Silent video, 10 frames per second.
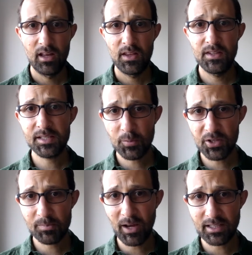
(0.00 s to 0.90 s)
This
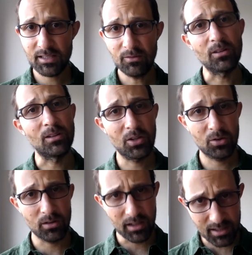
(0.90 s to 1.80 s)
perspective,
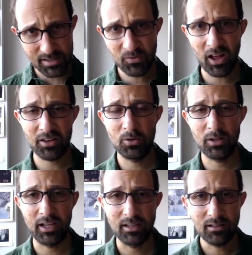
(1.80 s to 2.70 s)
although it is
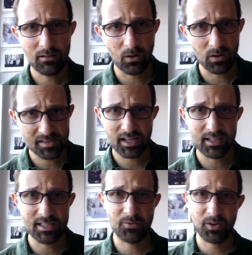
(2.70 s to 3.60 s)
value-laden, all
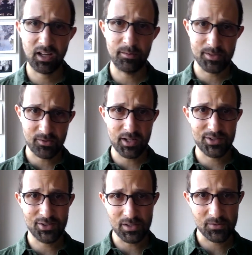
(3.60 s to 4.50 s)
scientific
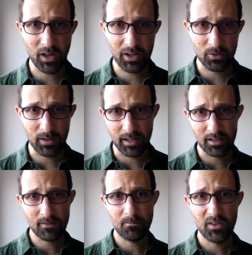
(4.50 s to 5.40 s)
observation is
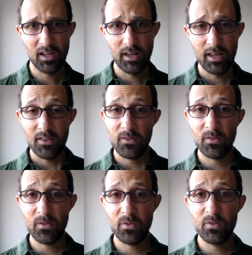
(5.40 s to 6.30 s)
value-laden,
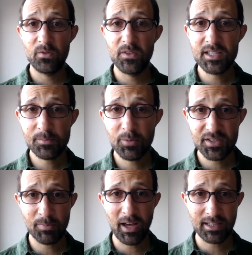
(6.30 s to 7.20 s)
this
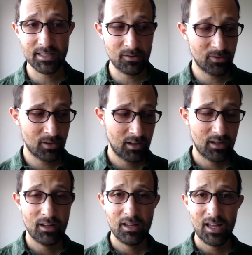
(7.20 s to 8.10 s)
perspective
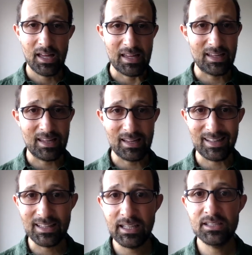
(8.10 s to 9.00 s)

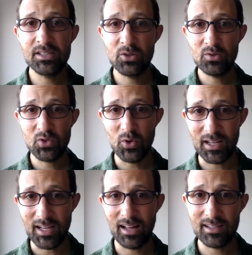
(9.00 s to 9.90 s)
leads you to
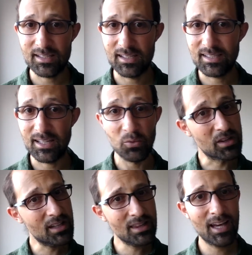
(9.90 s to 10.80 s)
analysis that
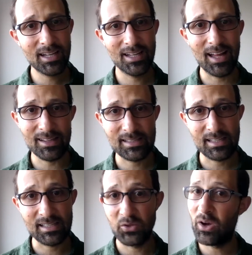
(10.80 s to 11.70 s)
within that
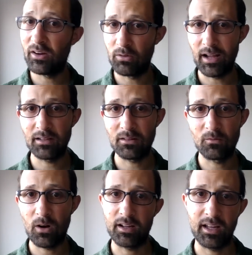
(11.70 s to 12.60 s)
analysis you have right and
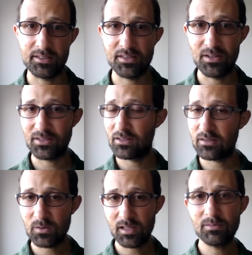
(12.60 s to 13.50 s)
wrong answers. So
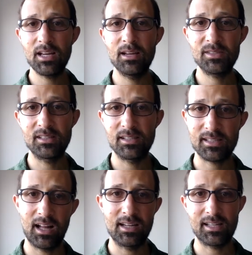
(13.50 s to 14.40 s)
sometimes in this
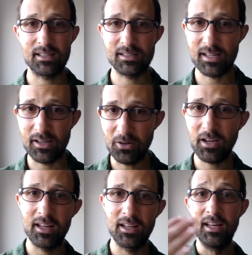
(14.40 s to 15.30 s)
class I'll say,
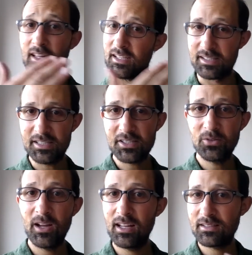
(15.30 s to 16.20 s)
okay, is this the
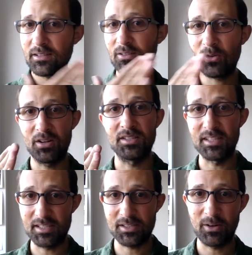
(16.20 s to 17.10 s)
right answer or is
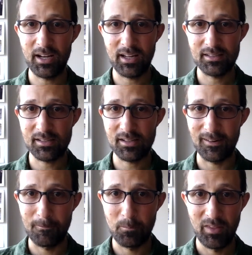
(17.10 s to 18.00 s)
this the right answer?
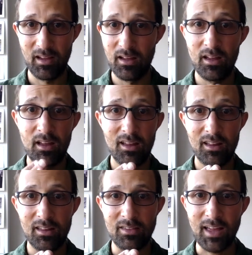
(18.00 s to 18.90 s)

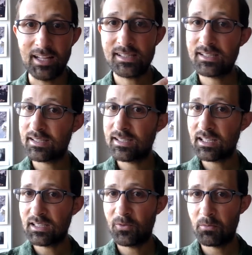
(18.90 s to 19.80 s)
That's
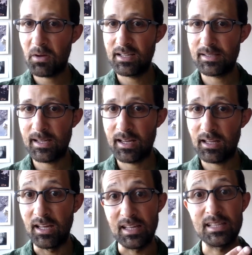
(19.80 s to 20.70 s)
distinct from my saying,
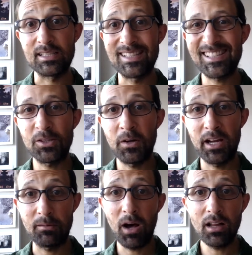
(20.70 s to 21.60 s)
is this the
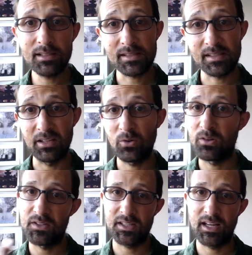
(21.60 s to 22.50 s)
right policy
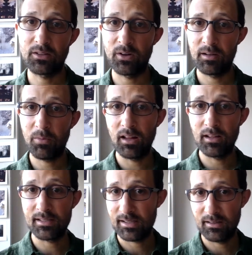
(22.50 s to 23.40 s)
or is that the right
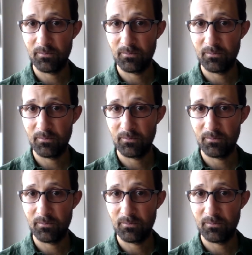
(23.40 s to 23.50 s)
policy?